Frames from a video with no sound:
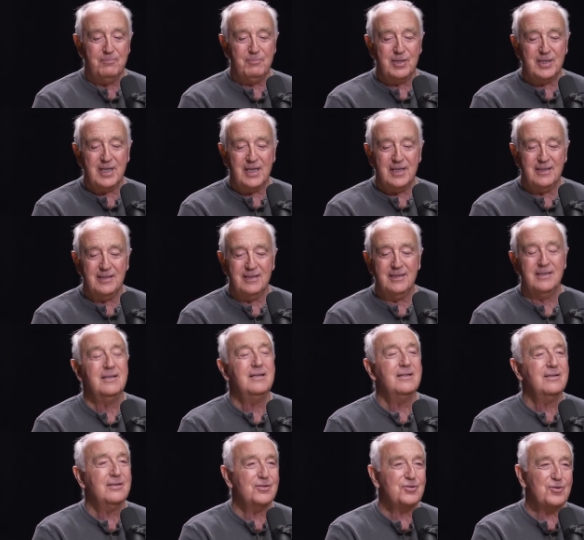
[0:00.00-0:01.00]
but then
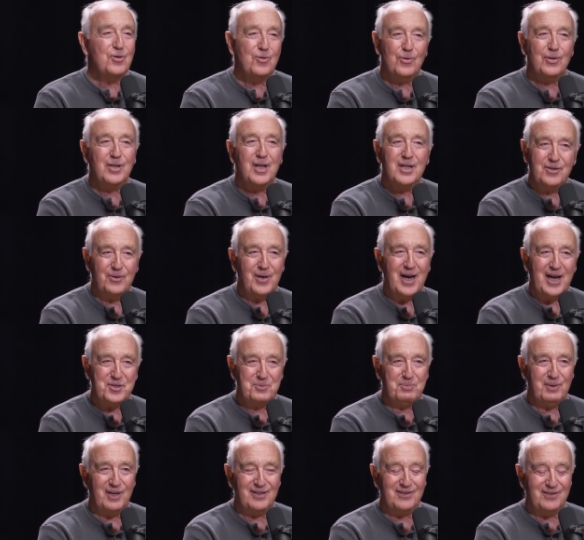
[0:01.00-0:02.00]
there's a whole other
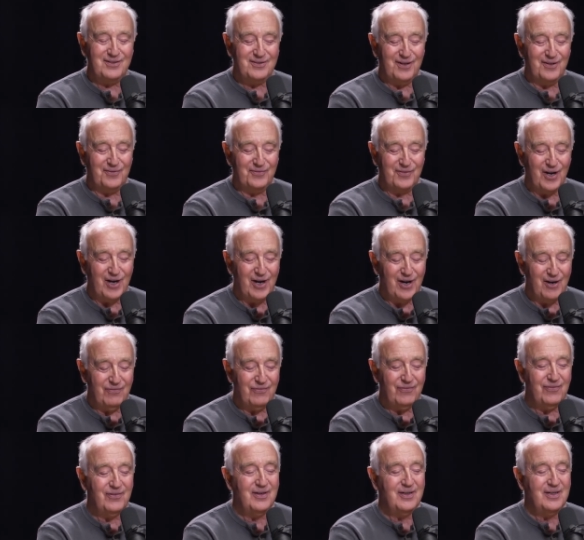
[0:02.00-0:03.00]
aspect of
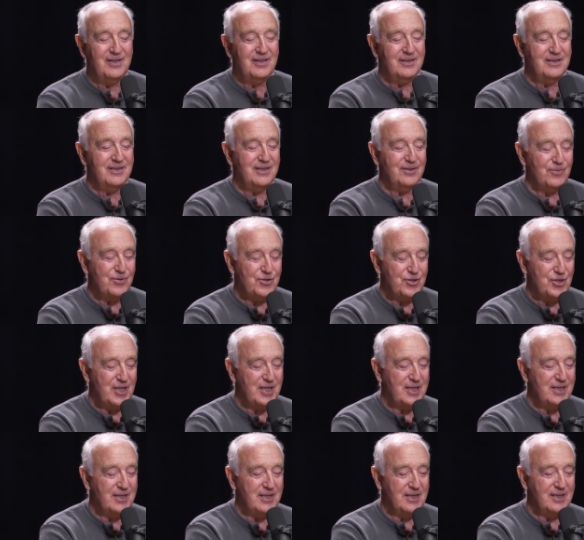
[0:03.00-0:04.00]
golf that was
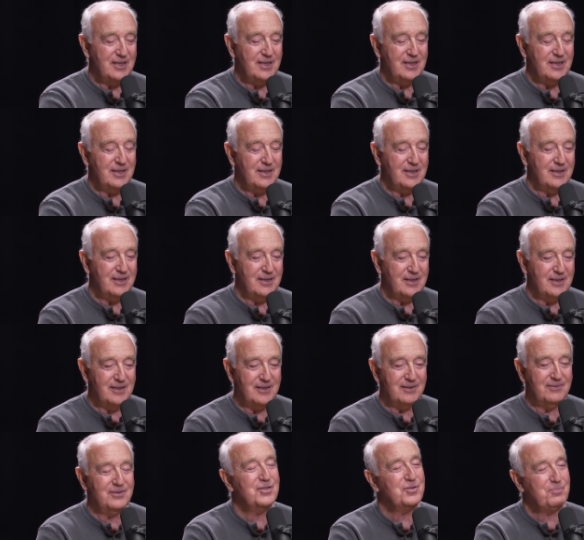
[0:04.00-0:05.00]
in
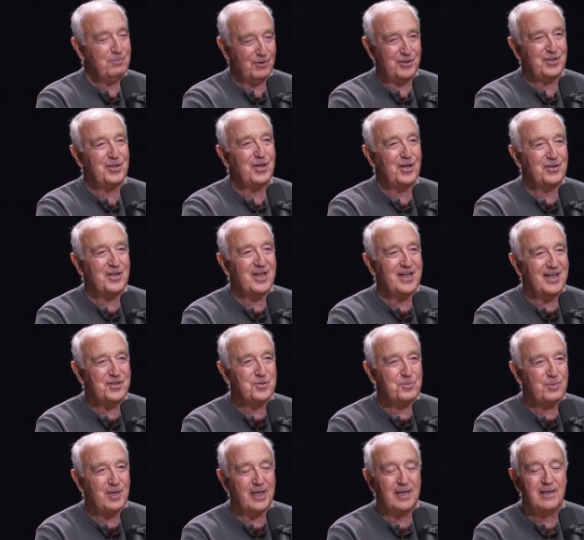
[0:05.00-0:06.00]
uh, this book, The Authentic
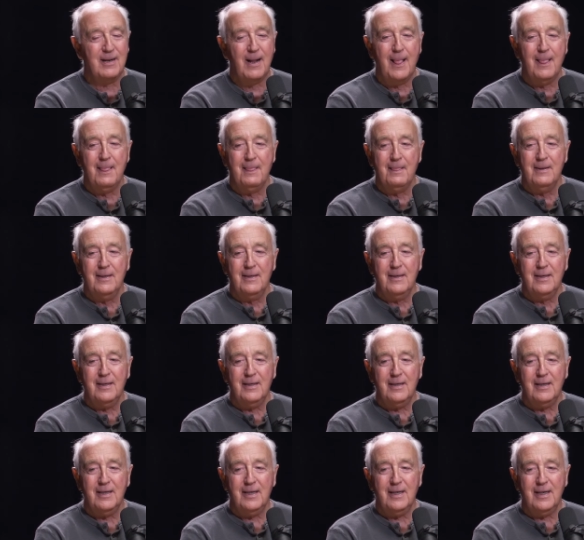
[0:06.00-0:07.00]
Swing. Mm.
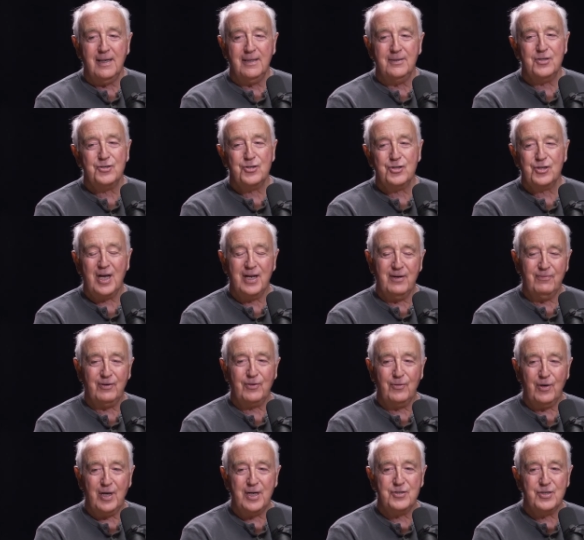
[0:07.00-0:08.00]
And this is kind of a
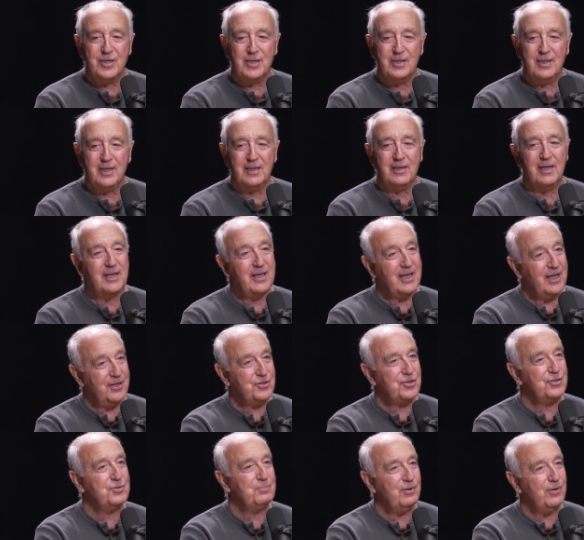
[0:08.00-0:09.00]
crazy thing, and it
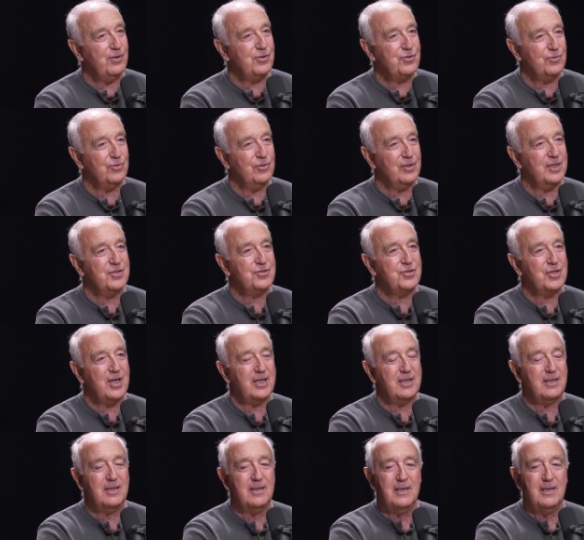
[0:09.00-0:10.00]
gets spiritual is
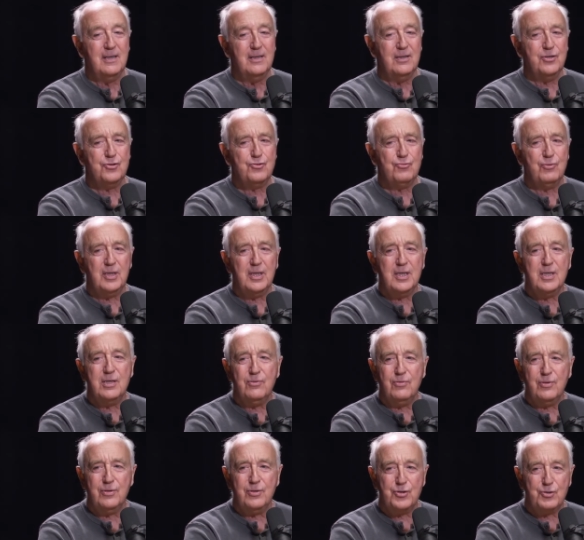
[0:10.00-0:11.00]
that there's really
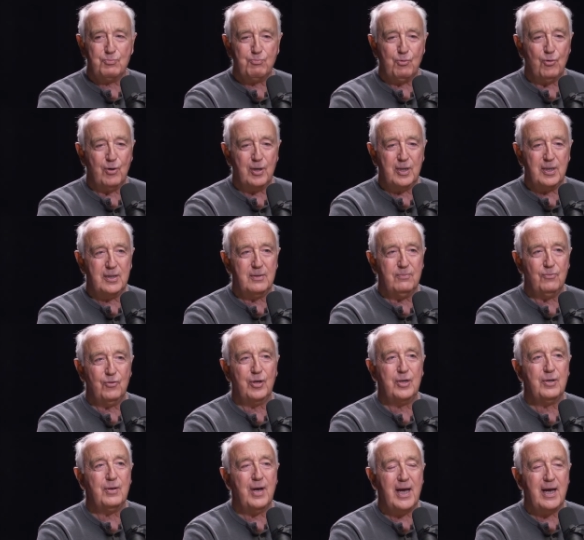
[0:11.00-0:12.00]
no other sport
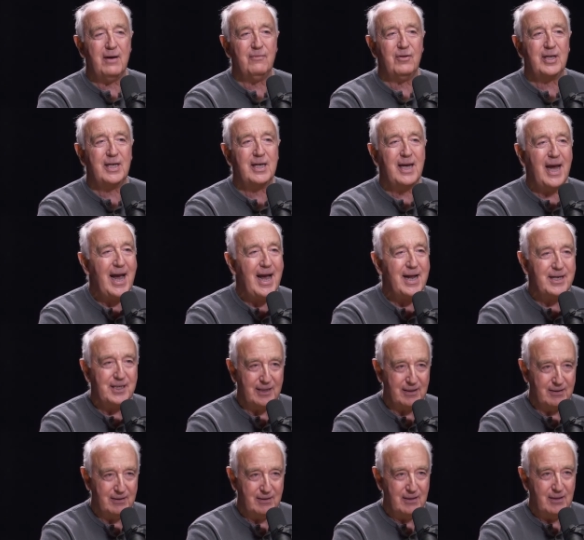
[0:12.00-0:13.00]
where you have a
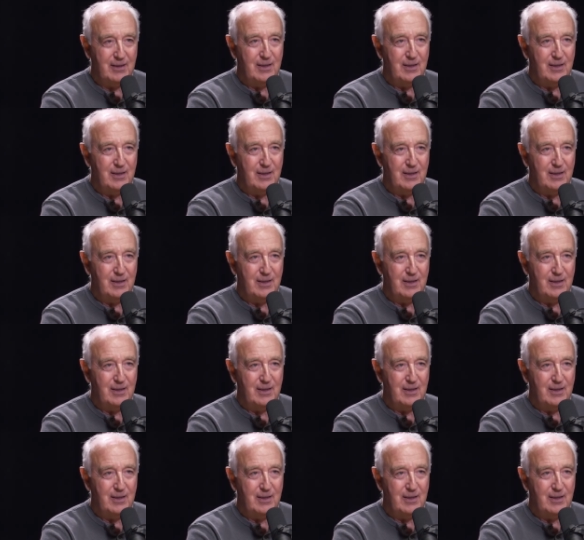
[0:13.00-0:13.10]
caddy,